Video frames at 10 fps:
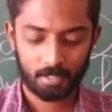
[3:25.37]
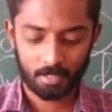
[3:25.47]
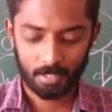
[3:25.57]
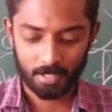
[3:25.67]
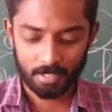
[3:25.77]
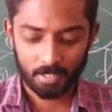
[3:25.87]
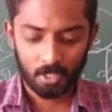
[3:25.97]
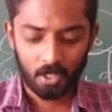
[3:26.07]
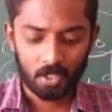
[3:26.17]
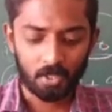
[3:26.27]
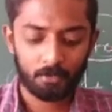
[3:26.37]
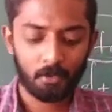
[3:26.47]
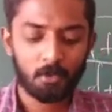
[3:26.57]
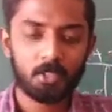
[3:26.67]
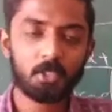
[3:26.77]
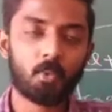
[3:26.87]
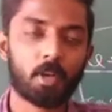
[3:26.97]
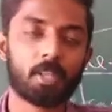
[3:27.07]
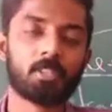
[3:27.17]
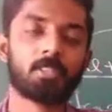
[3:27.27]
That is, the first
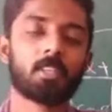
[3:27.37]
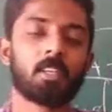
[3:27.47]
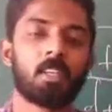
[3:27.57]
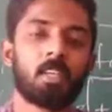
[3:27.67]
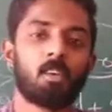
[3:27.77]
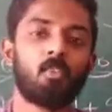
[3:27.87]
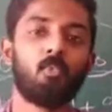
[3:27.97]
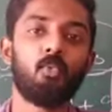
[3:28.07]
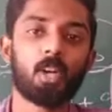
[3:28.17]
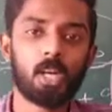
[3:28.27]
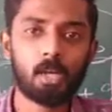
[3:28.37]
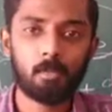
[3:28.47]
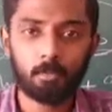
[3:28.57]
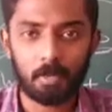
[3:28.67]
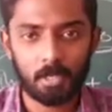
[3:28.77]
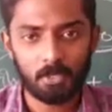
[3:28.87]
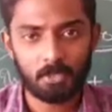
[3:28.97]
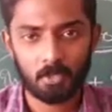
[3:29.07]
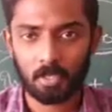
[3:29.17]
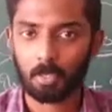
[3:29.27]
one is verb
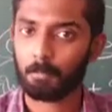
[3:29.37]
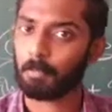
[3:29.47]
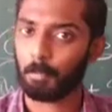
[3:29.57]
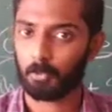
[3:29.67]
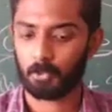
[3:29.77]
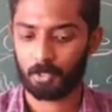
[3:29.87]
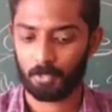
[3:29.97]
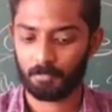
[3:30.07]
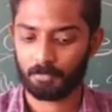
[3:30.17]
plus preposition.